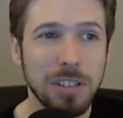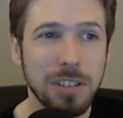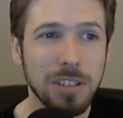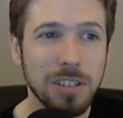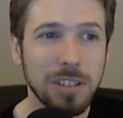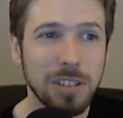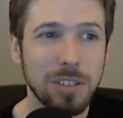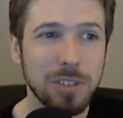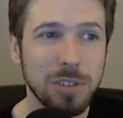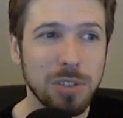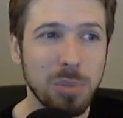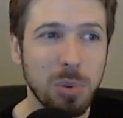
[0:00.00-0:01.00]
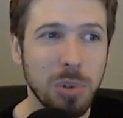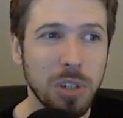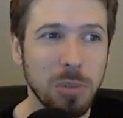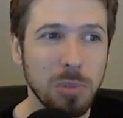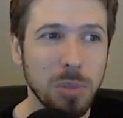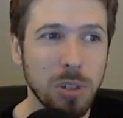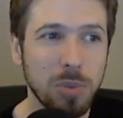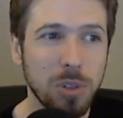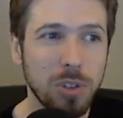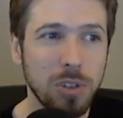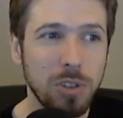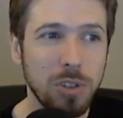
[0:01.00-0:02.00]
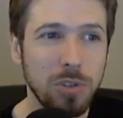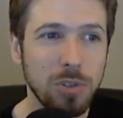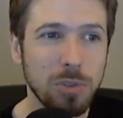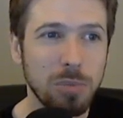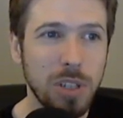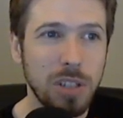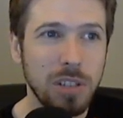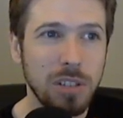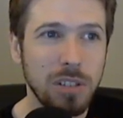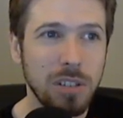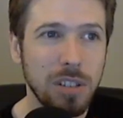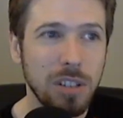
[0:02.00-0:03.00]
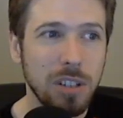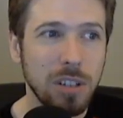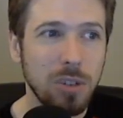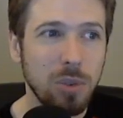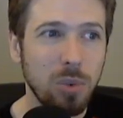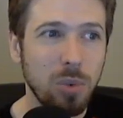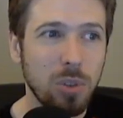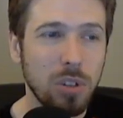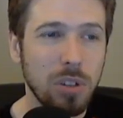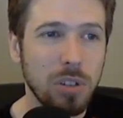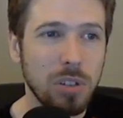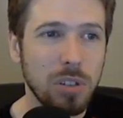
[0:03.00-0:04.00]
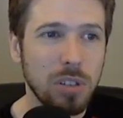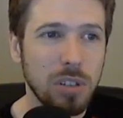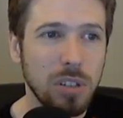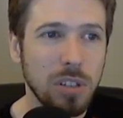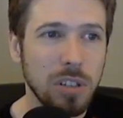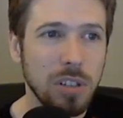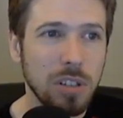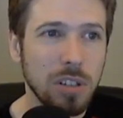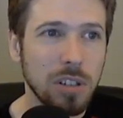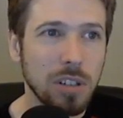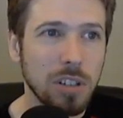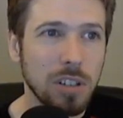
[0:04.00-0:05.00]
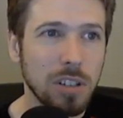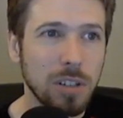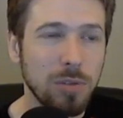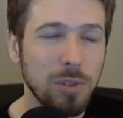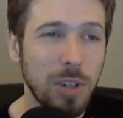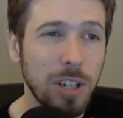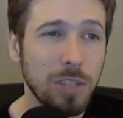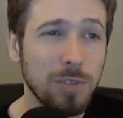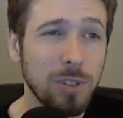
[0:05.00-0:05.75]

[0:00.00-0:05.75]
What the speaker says: That's disappointing, but we could use Mang, or if you have the